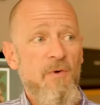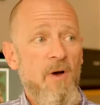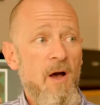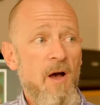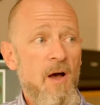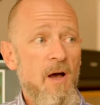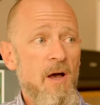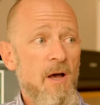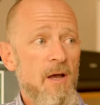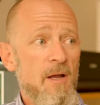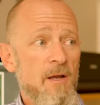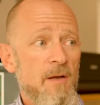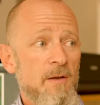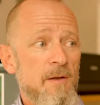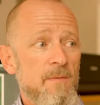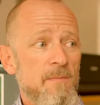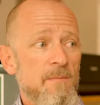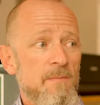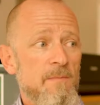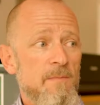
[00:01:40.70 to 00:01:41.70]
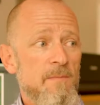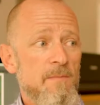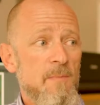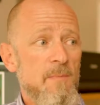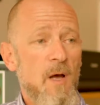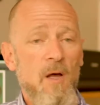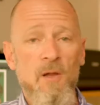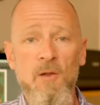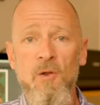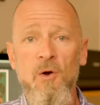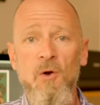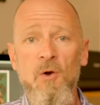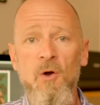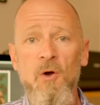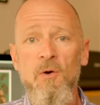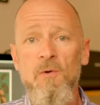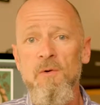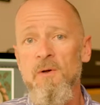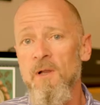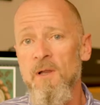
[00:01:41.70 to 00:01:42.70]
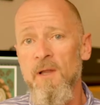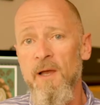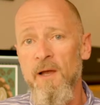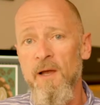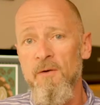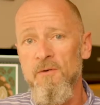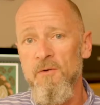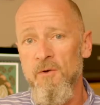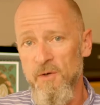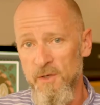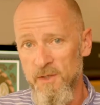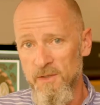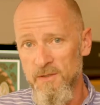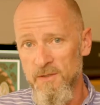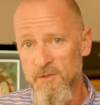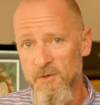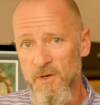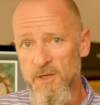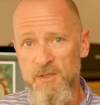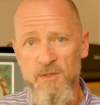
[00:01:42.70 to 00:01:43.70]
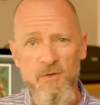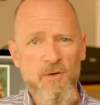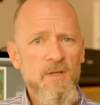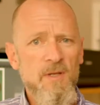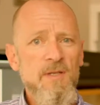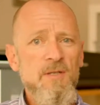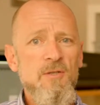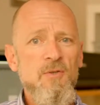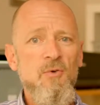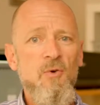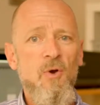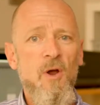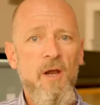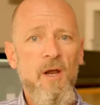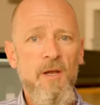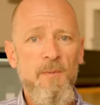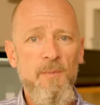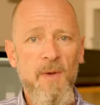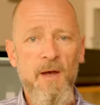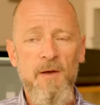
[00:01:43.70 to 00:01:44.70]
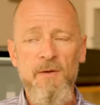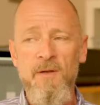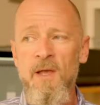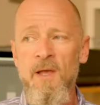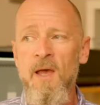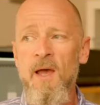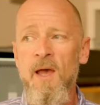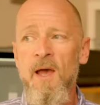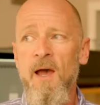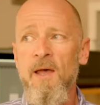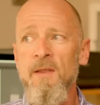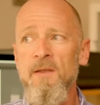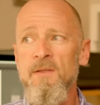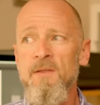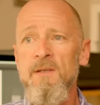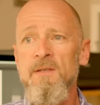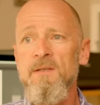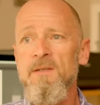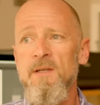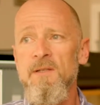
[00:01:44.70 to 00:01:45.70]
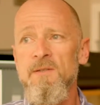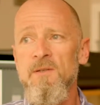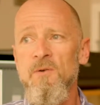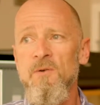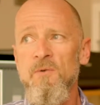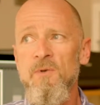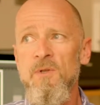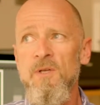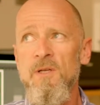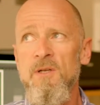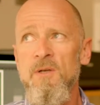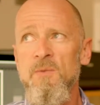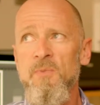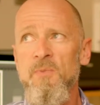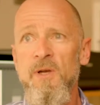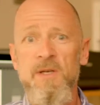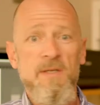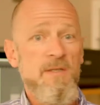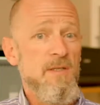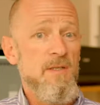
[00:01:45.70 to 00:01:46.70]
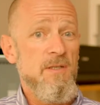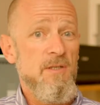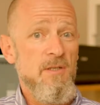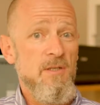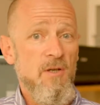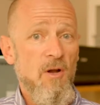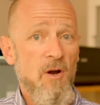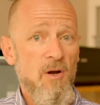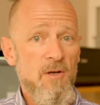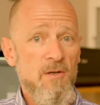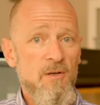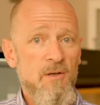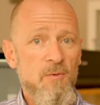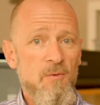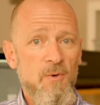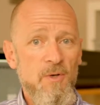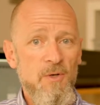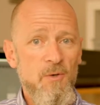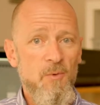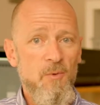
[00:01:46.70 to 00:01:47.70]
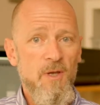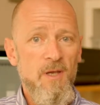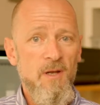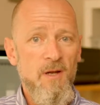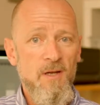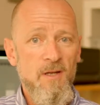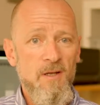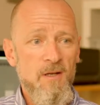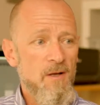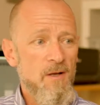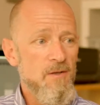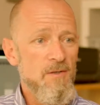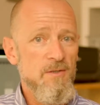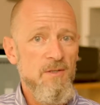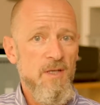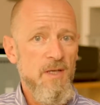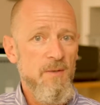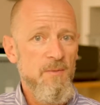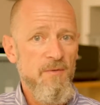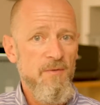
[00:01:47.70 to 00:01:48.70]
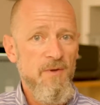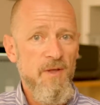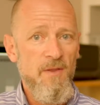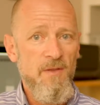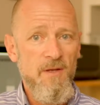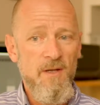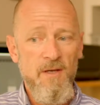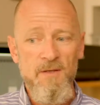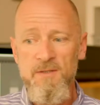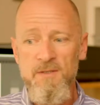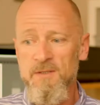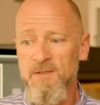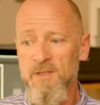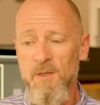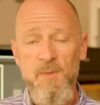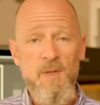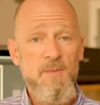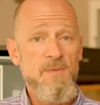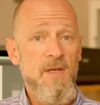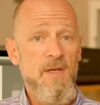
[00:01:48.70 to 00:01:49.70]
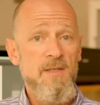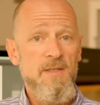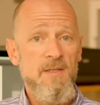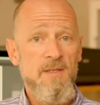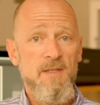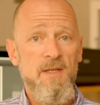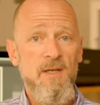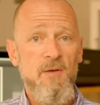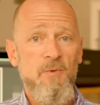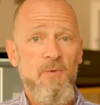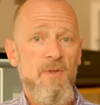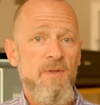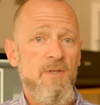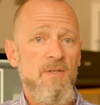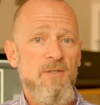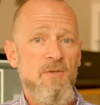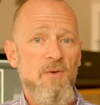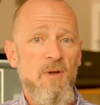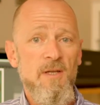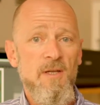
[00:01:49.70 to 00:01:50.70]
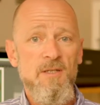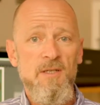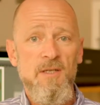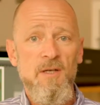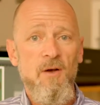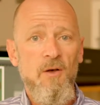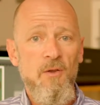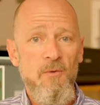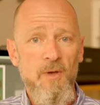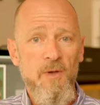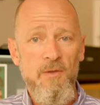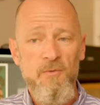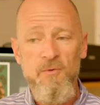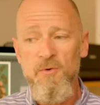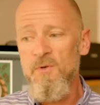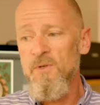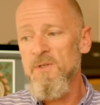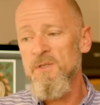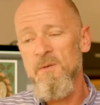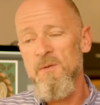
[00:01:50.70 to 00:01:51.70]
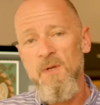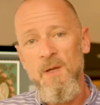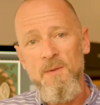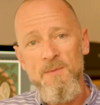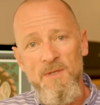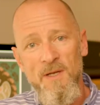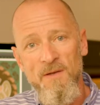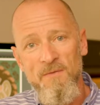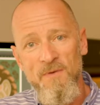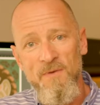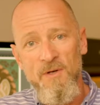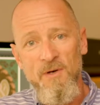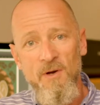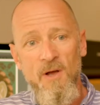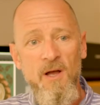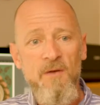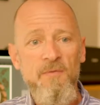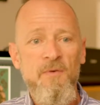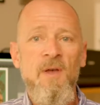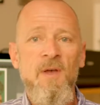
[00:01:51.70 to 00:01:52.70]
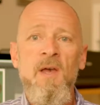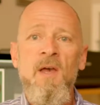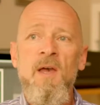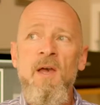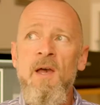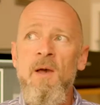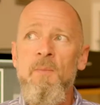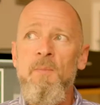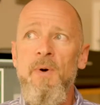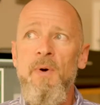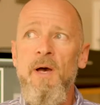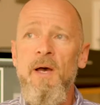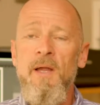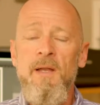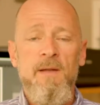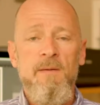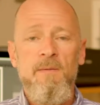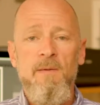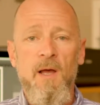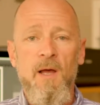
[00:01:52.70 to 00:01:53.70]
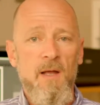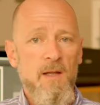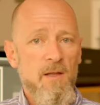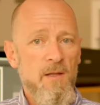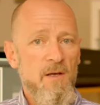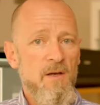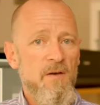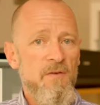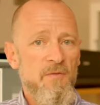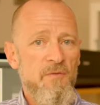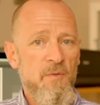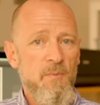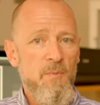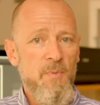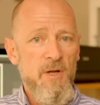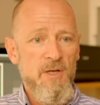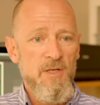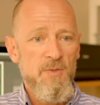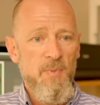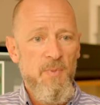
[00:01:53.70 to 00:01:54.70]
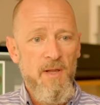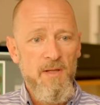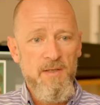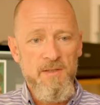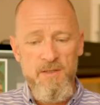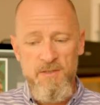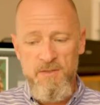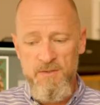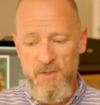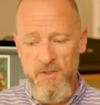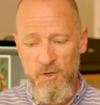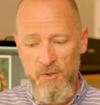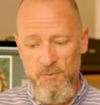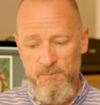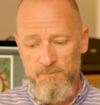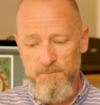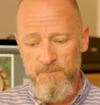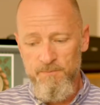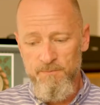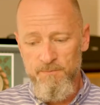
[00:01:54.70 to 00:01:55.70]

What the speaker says: on a logo, layout, or an illustration, or at least try them out? I think these things are a really good place to start when you're working on a color scheme, if nothing else. Sometimes I stick with this strategy all the way through, and sometimes I veer off, but I love punch palettes. So,